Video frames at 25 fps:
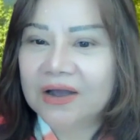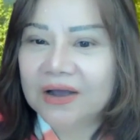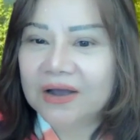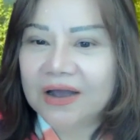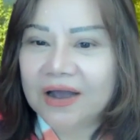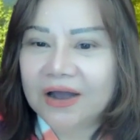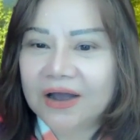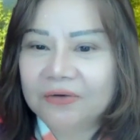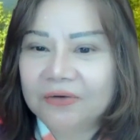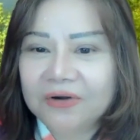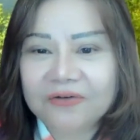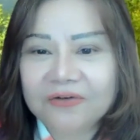
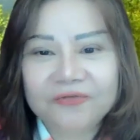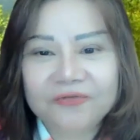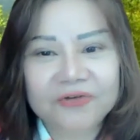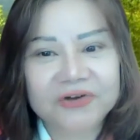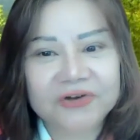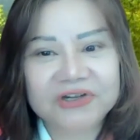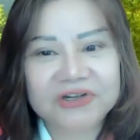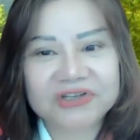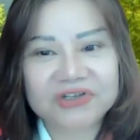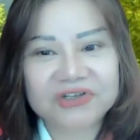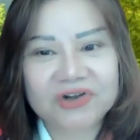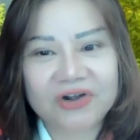our food
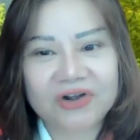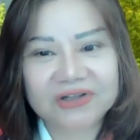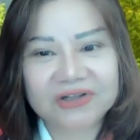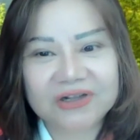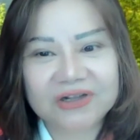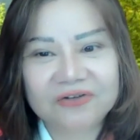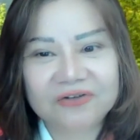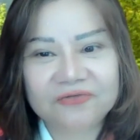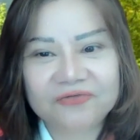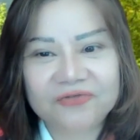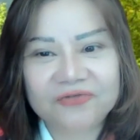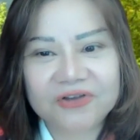is not
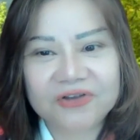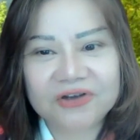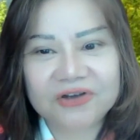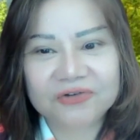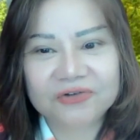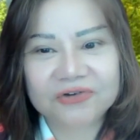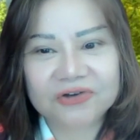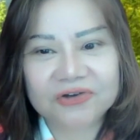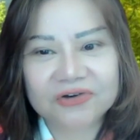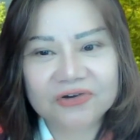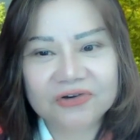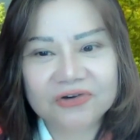
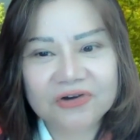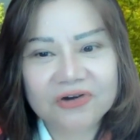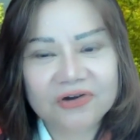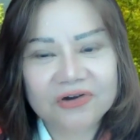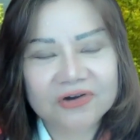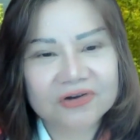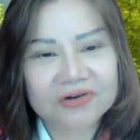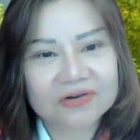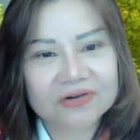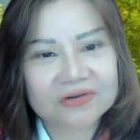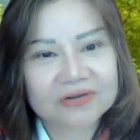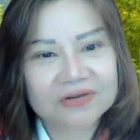inferior.
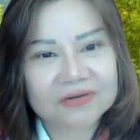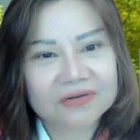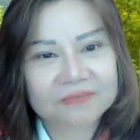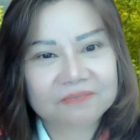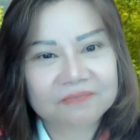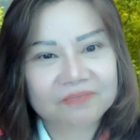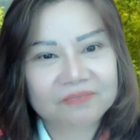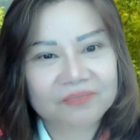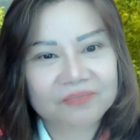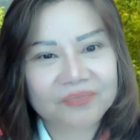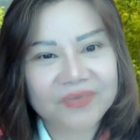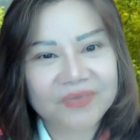
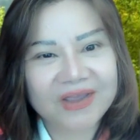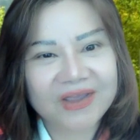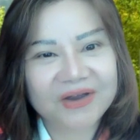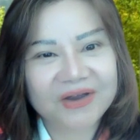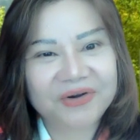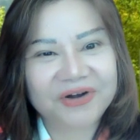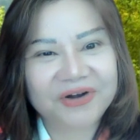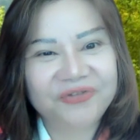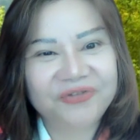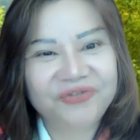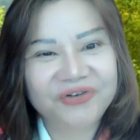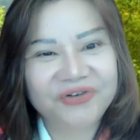
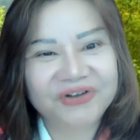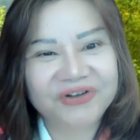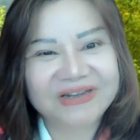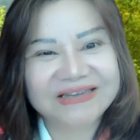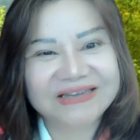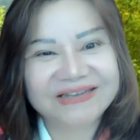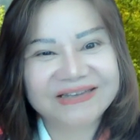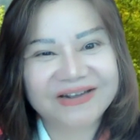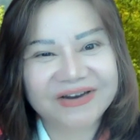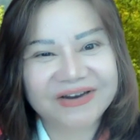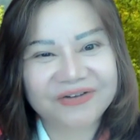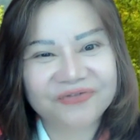Our food
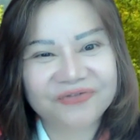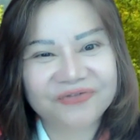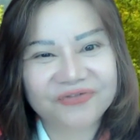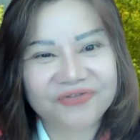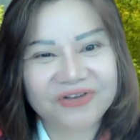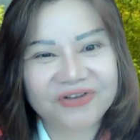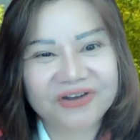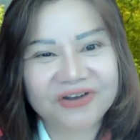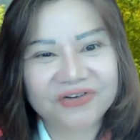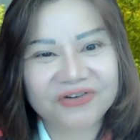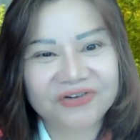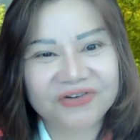is not
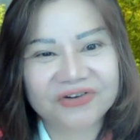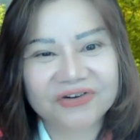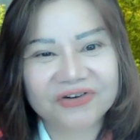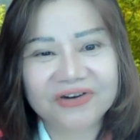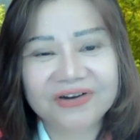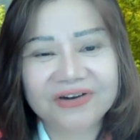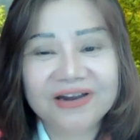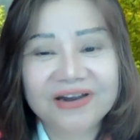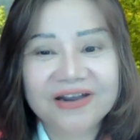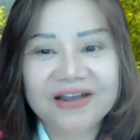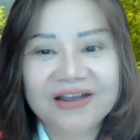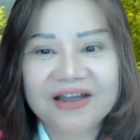
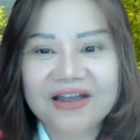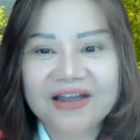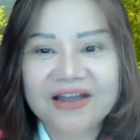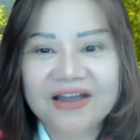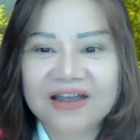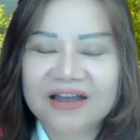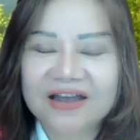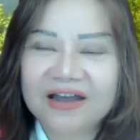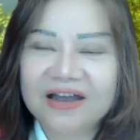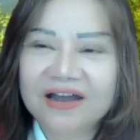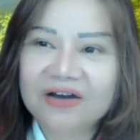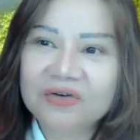inferior.
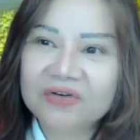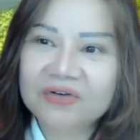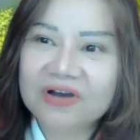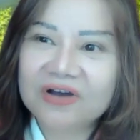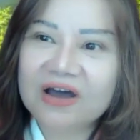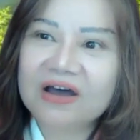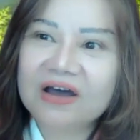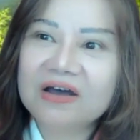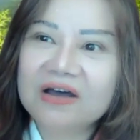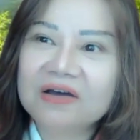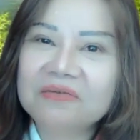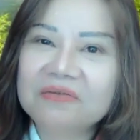How
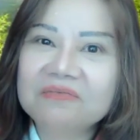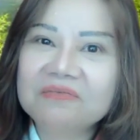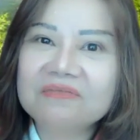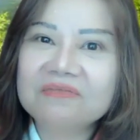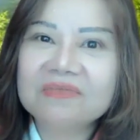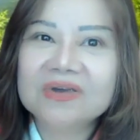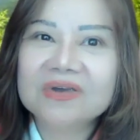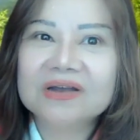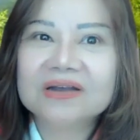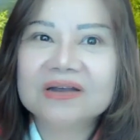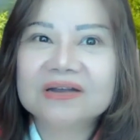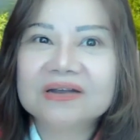come
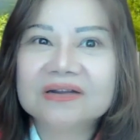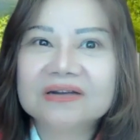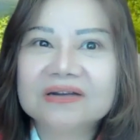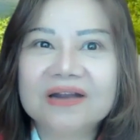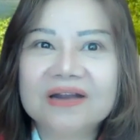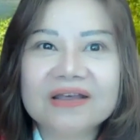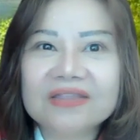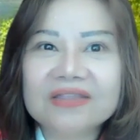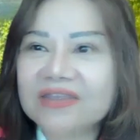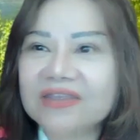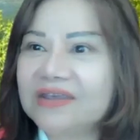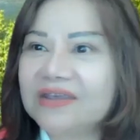
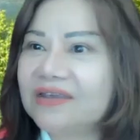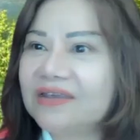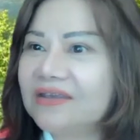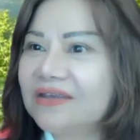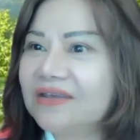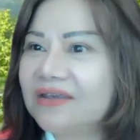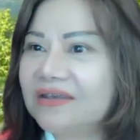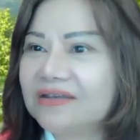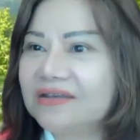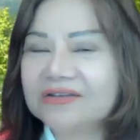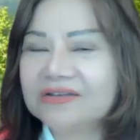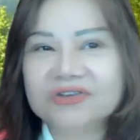nothing
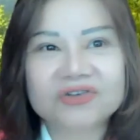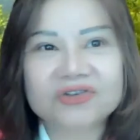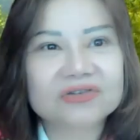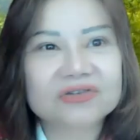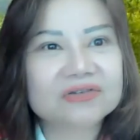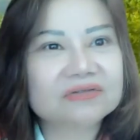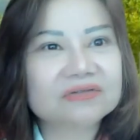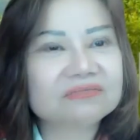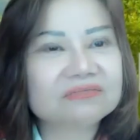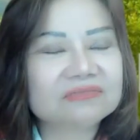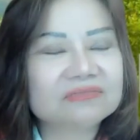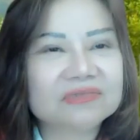
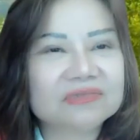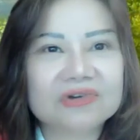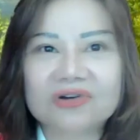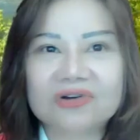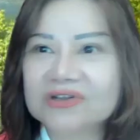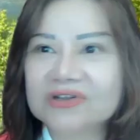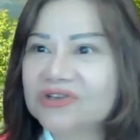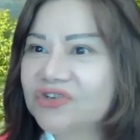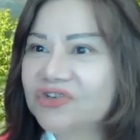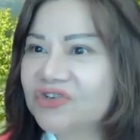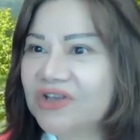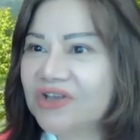is
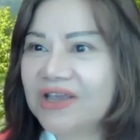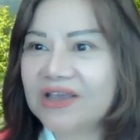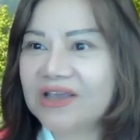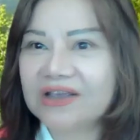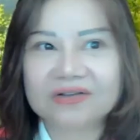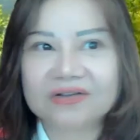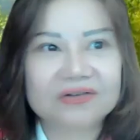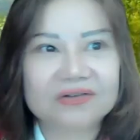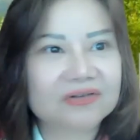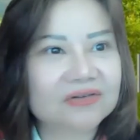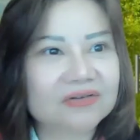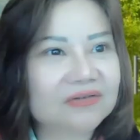on
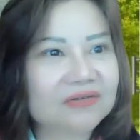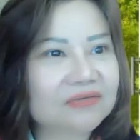sale?